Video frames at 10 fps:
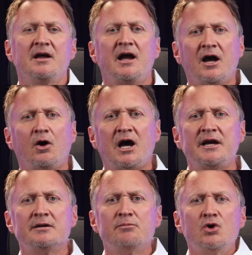How I
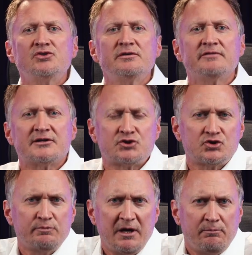and most
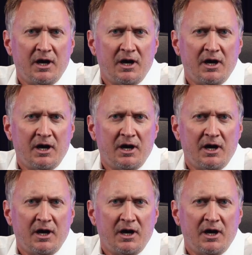investors make